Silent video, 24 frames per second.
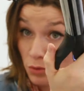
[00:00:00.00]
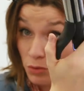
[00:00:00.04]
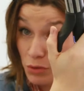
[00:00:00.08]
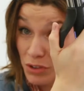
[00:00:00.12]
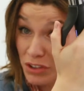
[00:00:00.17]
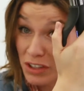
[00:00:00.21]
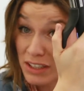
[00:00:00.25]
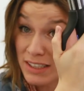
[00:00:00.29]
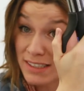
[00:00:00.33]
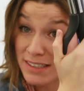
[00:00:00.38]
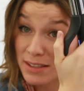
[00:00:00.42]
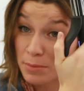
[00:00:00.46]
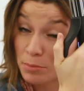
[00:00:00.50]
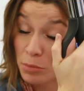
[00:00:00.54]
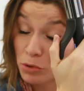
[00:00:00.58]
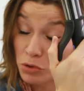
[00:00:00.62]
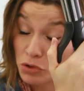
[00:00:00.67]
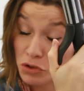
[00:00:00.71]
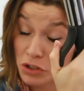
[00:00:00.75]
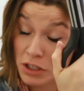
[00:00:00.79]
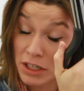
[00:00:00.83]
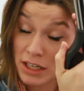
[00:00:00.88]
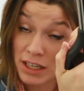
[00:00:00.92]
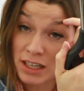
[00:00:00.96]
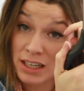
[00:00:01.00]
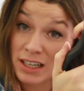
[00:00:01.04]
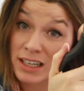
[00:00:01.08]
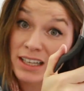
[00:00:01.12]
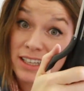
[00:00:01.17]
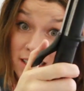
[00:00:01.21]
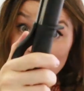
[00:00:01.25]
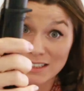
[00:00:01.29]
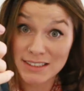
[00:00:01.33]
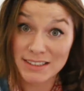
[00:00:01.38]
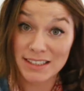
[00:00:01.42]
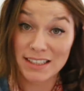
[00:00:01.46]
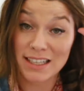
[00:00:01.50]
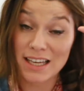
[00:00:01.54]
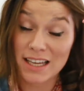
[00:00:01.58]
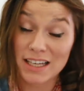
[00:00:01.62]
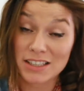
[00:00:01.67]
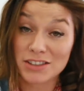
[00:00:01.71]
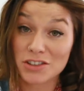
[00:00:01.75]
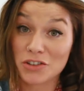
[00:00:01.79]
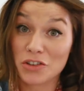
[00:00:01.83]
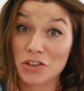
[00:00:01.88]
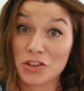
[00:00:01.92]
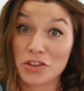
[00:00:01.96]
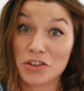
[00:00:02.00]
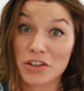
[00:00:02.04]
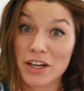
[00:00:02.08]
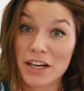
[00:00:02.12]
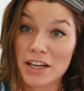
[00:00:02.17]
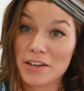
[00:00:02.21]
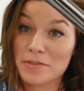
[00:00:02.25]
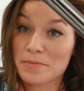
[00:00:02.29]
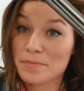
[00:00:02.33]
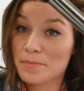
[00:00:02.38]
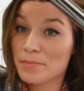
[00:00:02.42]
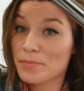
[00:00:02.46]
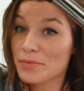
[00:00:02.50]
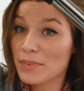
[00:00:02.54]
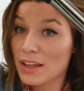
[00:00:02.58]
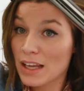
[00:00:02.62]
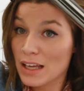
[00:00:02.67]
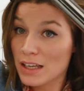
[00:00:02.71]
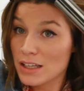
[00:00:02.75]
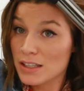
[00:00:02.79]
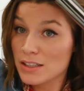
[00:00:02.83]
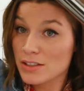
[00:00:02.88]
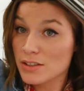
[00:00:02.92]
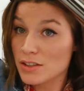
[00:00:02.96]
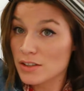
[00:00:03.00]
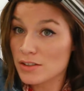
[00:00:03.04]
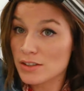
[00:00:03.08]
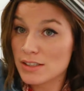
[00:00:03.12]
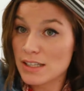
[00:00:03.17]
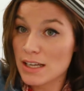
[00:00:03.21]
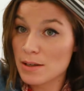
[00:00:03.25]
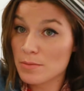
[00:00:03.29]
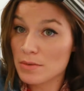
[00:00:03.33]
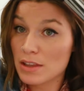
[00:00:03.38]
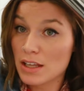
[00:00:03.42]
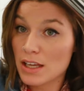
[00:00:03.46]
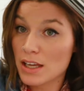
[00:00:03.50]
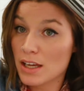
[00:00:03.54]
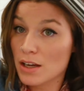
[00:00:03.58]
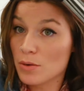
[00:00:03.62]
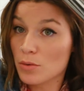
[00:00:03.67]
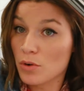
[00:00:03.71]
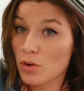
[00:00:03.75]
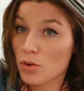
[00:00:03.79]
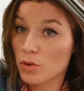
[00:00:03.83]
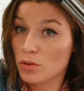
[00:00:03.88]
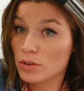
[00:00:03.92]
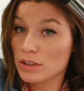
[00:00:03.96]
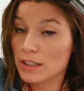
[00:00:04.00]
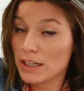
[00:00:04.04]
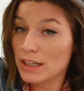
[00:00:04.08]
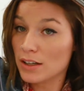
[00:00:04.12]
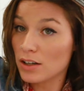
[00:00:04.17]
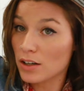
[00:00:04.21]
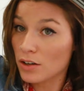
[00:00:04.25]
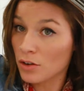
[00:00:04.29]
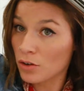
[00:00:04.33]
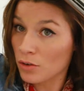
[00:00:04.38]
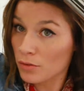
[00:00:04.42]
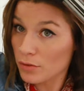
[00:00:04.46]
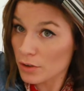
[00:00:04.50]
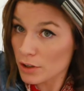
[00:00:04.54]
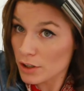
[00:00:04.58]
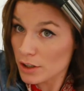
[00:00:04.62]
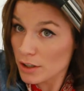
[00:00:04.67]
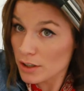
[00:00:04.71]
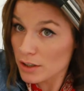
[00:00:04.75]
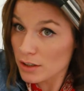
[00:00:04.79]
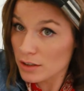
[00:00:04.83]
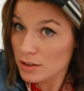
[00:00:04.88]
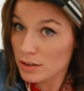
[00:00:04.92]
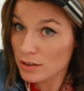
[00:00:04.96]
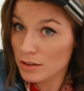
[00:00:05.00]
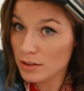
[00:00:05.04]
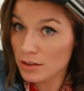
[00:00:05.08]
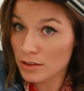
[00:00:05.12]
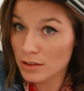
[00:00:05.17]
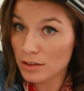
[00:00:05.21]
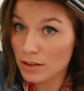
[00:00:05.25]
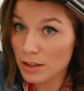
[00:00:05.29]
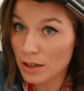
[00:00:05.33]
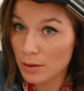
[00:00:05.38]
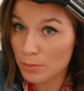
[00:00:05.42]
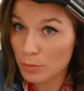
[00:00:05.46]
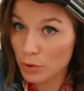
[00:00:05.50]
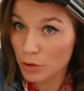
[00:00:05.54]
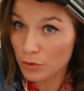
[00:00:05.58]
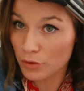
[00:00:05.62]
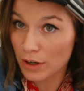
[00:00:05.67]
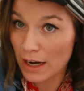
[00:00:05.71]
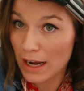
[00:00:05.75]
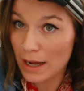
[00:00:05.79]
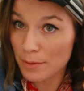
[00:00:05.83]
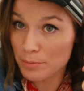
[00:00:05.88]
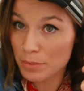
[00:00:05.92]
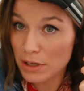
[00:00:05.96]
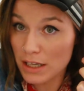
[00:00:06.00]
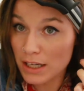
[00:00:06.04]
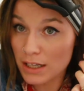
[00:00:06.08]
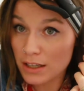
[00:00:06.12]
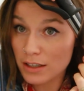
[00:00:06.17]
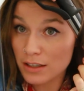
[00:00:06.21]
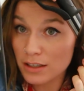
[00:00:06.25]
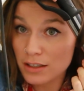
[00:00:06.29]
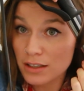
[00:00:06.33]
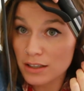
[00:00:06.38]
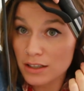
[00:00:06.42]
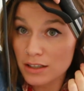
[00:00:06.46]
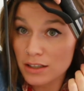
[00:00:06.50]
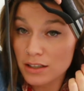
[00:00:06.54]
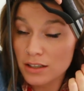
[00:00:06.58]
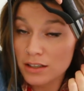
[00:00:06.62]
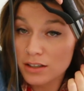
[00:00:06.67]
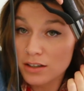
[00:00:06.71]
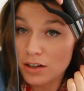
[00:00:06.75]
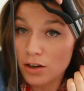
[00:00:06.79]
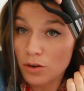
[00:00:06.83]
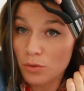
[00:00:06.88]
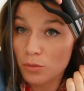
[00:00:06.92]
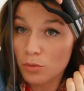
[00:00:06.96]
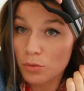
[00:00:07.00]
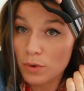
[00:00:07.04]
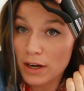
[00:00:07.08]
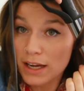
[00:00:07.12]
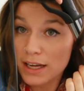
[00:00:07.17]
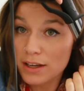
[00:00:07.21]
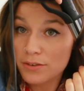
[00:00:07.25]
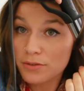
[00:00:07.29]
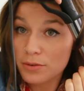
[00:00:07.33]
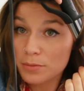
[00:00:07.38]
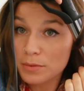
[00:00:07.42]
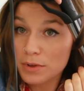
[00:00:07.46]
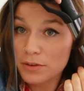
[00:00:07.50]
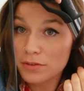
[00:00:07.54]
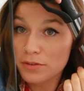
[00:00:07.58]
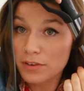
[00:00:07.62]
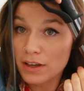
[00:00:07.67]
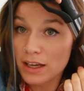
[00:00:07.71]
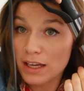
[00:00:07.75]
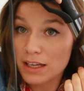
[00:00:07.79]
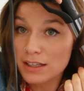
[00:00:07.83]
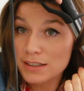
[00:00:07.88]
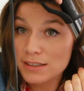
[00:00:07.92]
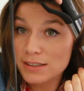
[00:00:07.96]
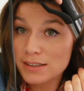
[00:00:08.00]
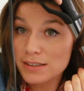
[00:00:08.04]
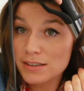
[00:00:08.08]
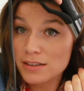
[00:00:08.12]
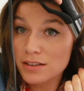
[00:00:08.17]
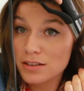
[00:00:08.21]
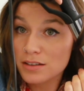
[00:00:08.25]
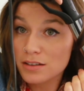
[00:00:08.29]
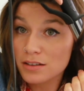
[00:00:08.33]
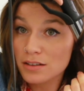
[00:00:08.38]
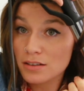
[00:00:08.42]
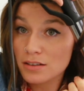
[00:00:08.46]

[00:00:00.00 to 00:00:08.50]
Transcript: a really simple trick to get it to look great. So same thing, we're holding it over and we're wrapping away from the face.